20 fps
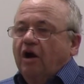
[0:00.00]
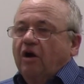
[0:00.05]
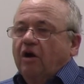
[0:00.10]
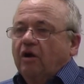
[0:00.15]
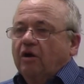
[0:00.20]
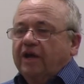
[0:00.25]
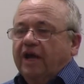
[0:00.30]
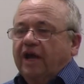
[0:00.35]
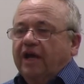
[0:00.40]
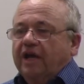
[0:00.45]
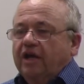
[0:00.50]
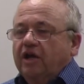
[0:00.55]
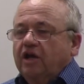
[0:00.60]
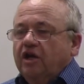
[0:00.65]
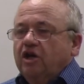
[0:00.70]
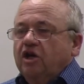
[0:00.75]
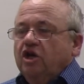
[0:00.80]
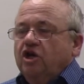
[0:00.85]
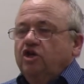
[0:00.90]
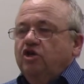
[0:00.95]
Okay,
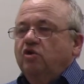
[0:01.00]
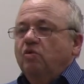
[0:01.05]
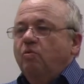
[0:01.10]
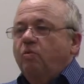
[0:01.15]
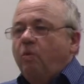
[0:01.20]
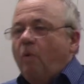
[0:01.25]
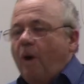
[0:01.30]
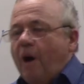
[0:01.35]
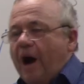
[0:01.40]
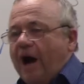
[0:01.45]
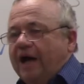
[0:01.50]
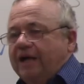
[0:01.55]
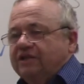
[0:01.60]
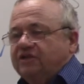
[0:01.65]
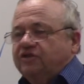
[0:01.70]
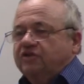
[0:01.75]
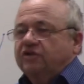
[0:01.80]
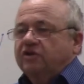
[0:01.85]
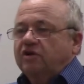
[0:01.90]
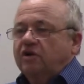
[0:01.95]
you
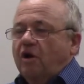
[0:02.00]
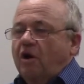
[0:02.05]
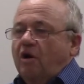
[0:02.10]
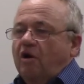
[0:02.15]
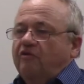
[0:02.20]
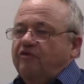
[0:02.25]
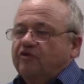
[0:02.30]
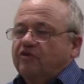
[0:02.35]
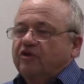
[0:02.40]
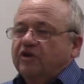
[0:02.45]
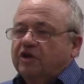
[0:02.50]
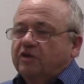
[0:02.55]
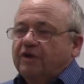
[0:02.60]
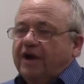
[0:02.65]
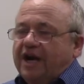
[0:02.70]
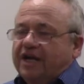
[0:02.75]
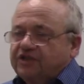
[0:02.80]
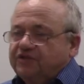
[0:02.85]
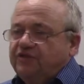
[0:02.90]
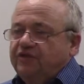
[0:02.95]
want to go for a
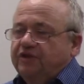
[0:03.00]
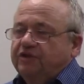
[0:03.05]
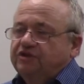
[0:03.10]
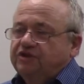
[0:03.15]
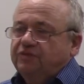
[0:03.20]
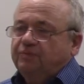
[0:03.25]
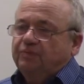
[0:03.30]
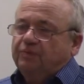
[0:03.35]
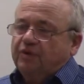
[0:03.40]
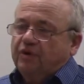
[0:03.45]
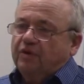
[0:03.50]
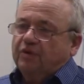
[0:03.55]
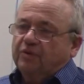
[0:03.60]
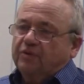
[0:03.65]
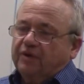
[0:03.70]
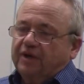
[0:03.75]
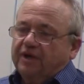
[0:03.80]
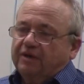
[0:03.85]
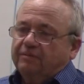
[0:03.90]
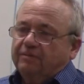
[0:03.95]
crash fusion
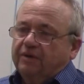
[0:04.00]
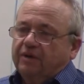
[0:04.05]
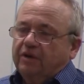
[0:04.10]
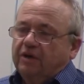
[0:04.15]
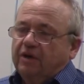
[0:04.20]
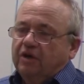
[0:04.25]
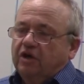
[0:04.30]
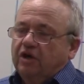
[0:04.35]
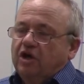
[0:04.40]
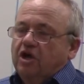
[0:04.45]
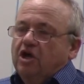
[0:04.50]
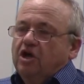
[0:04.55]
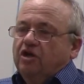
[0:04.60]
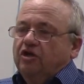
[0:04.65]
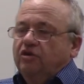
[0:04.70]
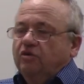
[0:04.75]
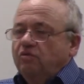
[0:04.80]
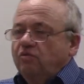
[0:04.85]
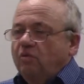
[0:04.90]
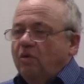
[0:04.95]
program.
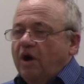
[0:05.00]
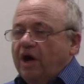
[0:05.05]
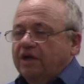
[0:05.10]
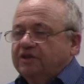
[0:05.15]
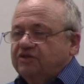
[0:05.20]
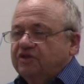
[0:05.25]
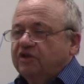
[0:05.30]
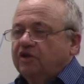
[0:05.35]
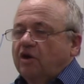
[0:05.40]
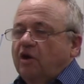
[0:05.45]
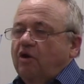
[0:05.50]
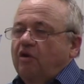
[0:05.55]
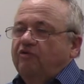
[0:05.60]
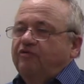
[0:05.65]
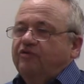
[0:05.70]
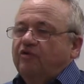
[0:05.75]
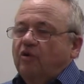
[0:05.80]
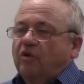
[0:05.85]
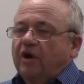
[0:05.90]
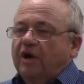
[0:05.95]
You want to go
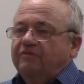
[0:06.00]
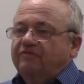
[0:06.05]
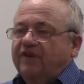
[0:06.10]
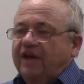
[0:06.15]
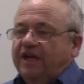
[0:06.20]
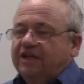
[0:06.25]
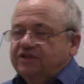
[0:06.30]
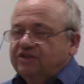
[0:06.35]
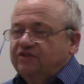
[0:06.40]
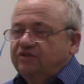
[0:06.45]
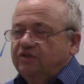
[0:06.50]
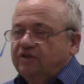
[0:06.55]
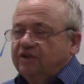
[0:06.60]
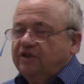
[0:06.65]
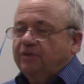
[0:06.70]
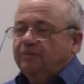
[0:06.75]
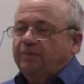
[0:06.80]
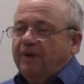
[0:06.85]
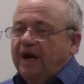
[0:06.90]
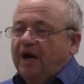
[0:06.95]
for advanced
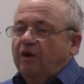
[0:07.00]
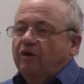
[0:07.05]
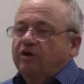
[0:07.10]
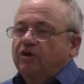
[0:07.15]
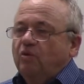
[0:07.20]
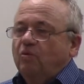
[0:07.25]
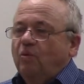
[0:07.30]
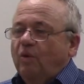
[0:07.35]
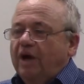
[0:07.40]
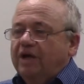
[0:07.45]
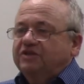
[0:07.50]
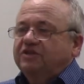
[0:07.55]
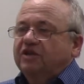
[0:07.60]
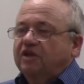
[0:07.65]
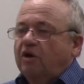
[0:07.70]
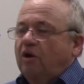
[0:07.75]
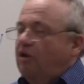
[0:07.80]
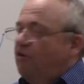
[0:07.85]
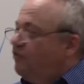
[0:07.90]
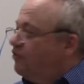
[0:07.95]
nuclear power. You want to
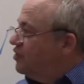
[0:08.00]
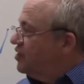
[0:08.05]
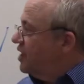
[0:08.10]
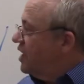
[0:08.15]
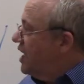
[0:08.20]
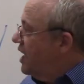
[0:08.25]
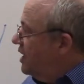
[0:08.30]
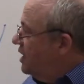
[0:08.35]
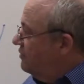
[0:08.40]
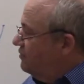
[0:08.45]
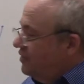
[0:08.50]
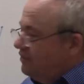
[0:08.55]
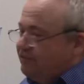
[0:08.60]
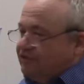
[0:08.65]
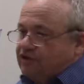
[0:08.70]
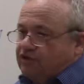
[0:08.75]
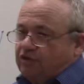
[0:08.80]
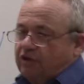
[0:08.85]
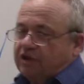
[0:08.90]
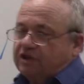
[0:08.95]
go for the kind of
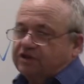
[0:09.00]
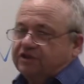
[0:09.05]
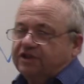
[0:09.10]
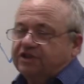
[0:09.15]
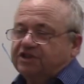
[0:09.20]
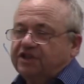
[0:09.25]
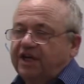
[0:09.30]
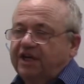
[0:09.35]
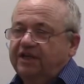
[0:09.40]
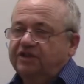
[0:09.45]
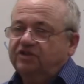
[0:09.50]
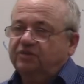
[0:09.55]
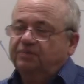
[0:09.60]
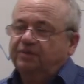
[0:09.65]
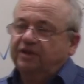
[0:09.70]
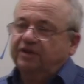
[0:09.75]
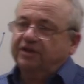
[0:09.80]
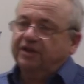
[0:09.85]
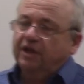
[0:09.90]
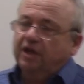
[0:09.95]
infrastructure the Chinese are
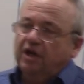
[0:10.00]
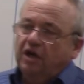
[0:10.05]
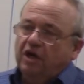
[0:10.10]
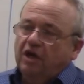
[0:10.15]
building.